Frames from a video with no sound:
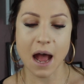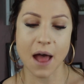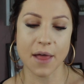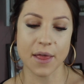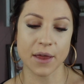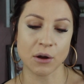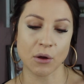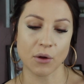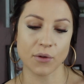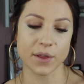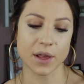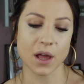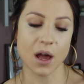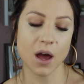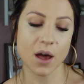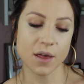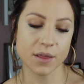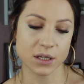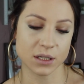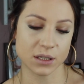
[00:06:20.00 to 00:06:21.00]
And then on the
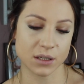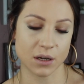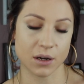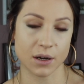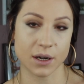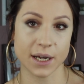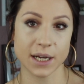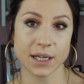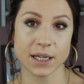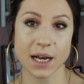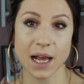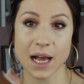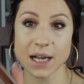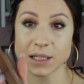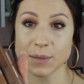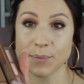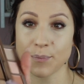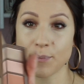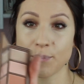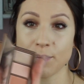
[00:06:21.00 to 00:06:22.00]
other side, and it
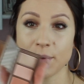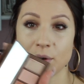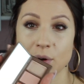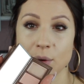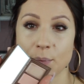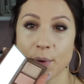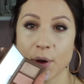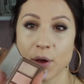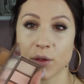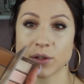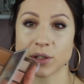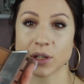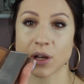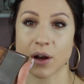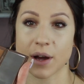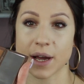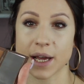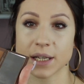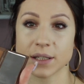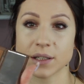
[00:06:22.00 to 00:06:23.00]
has a mirror both
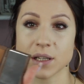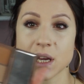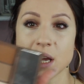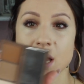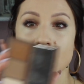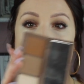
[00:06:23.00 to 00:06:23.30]
sides.